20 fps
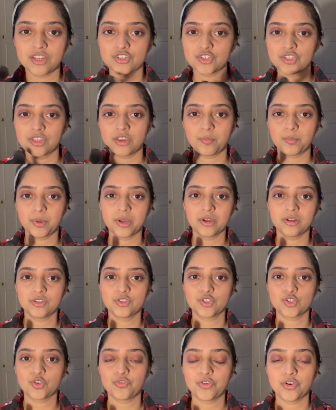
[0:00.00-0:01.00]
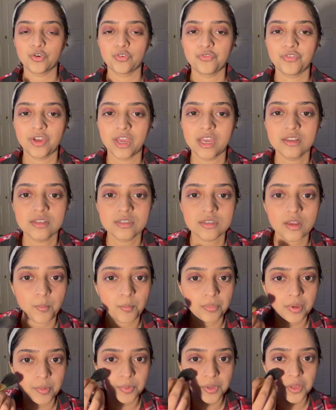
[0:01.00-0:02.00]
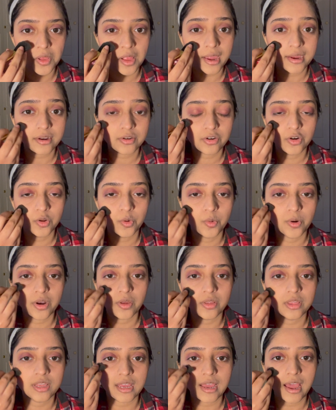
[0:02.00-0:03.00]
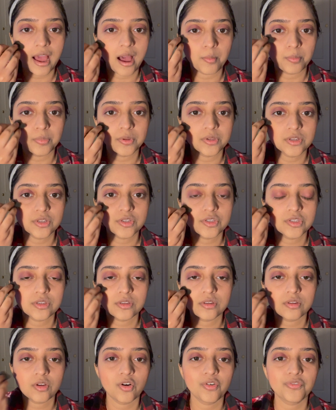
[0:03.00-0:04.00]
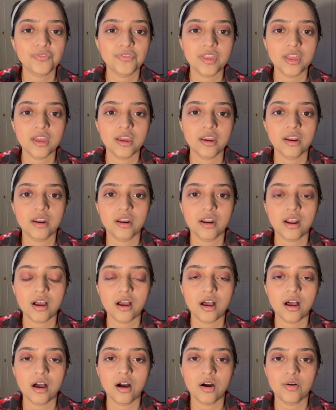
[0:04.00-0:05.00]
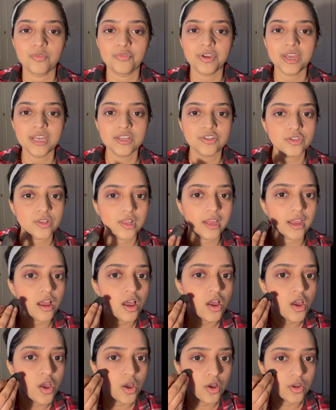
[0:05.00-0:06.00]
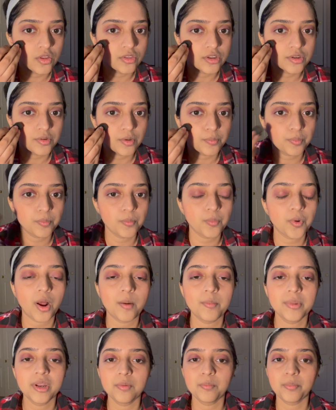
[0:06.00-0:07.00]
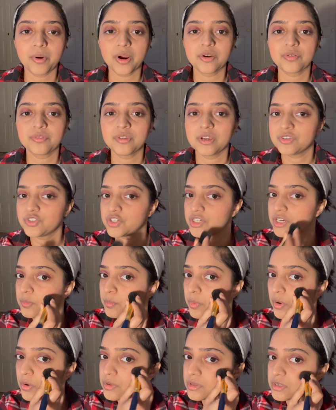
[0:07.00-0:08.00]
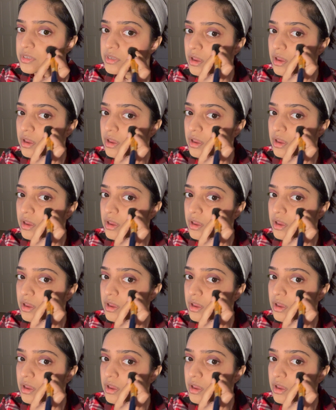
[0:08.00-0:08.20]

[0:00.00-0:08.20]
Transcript: the appearance of your face. Some people like to do it on the apples of their face, like on the prominent part of their cheekbones.